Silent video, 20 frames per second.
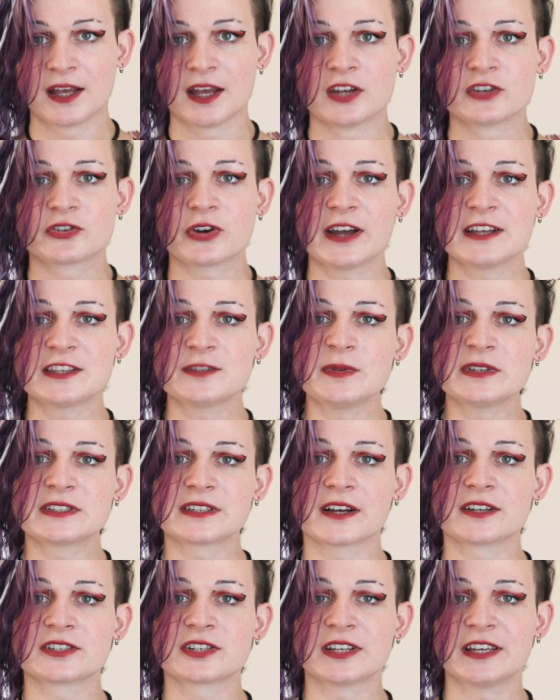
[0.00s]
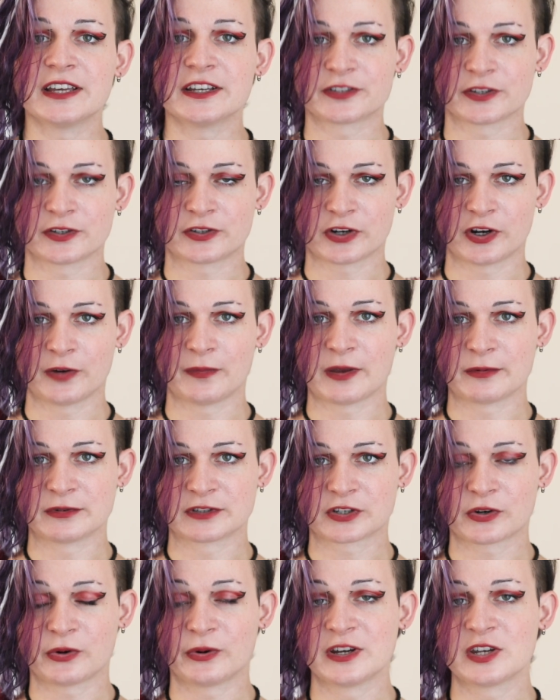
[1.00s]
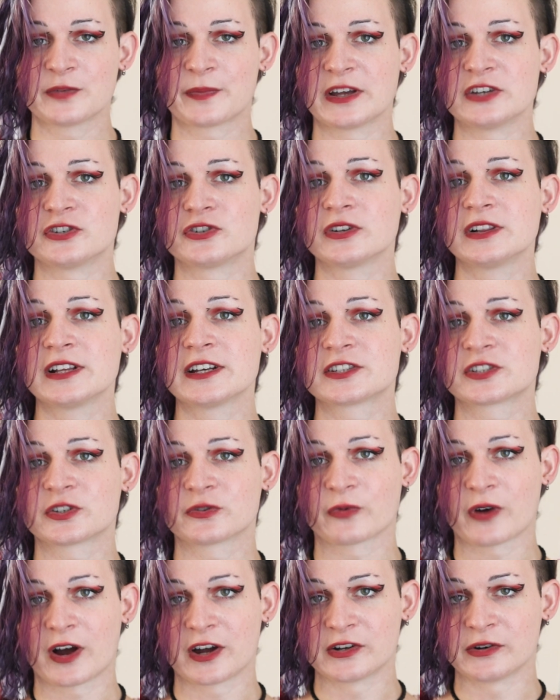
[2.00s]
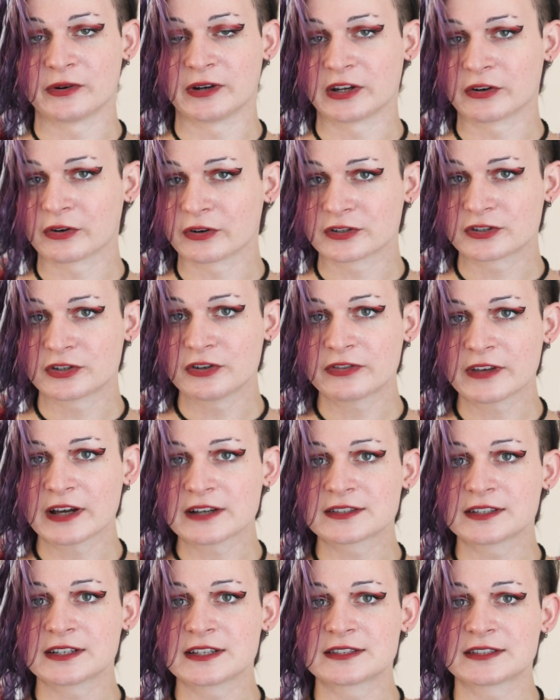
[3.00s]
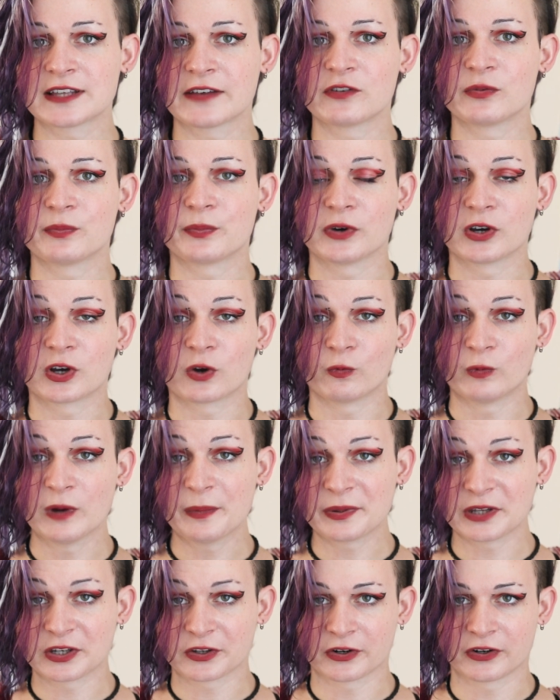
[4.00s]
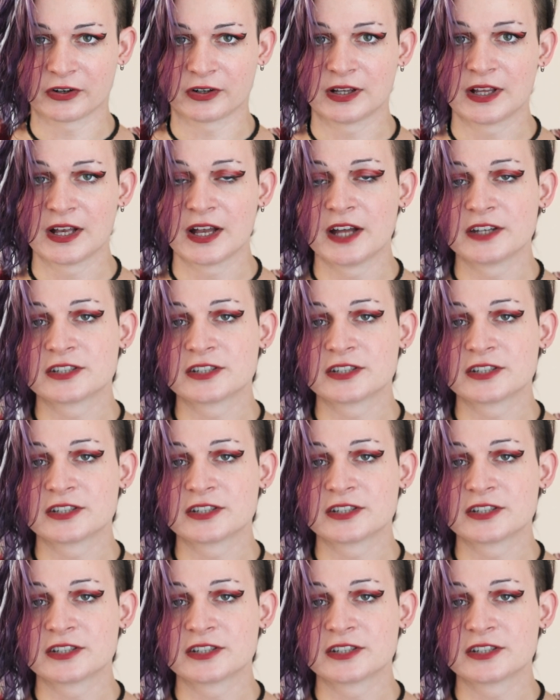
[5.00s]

Transmisogyny is a term that was coined by Julia Serrano in her 2007 book Whipping Girl